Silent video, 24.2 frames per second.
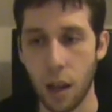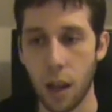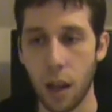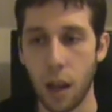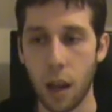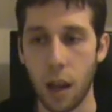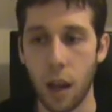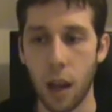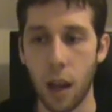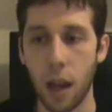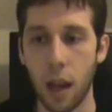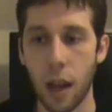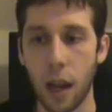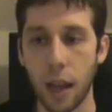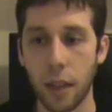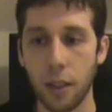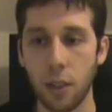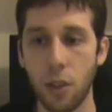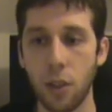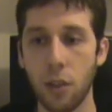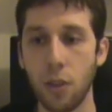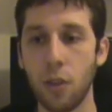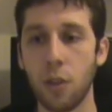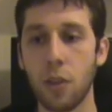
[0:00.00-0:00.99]
I
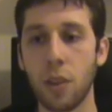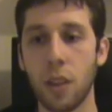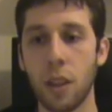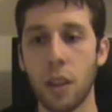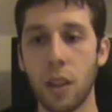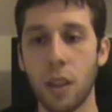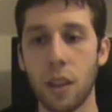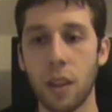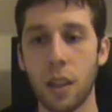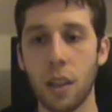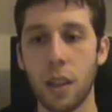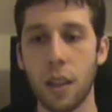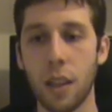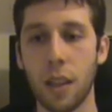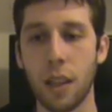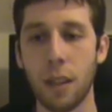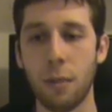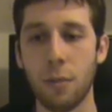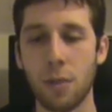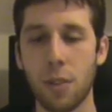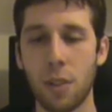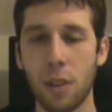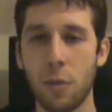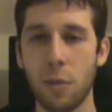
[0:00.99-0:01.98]
do think that it
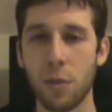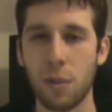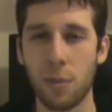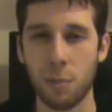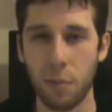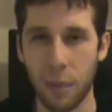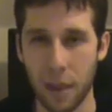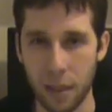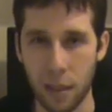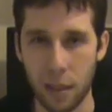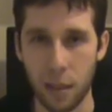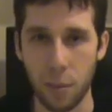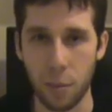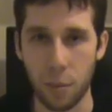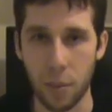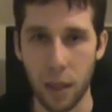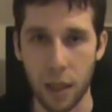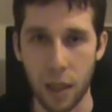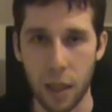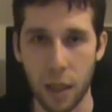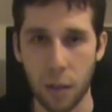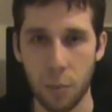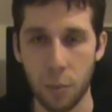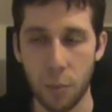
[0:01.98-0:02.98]
was almost meant to
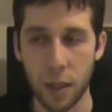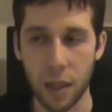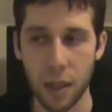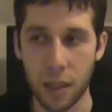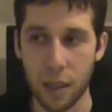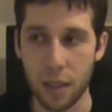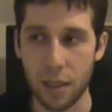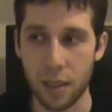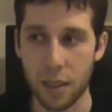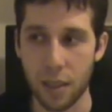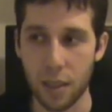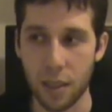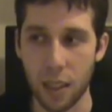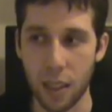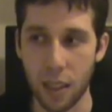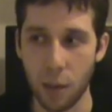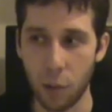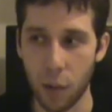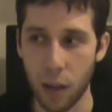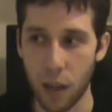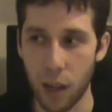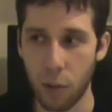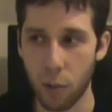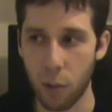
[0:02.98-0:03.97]
be, because he
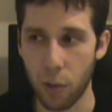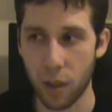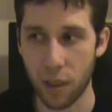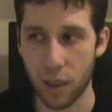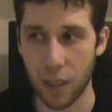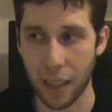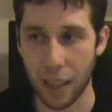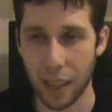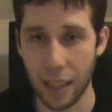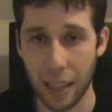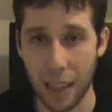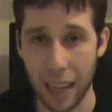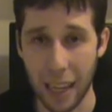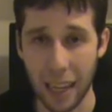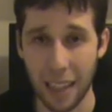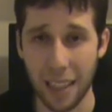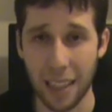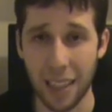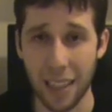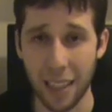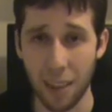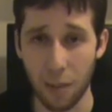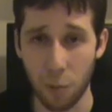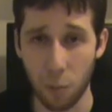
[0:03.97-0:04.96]
went out with like an
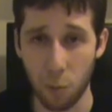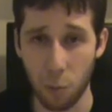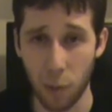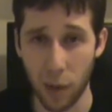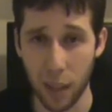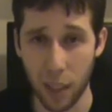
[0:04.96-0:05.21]
18